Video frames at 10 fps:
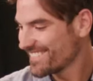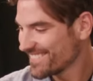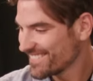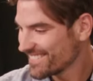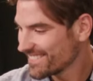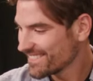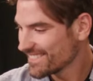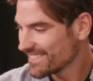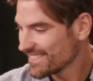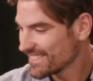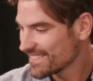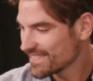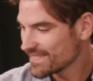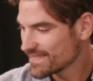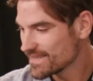
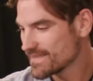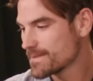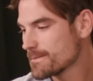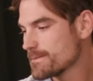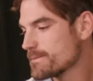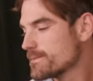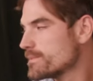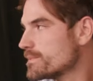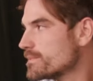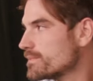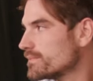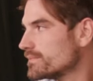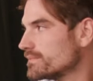[no speech]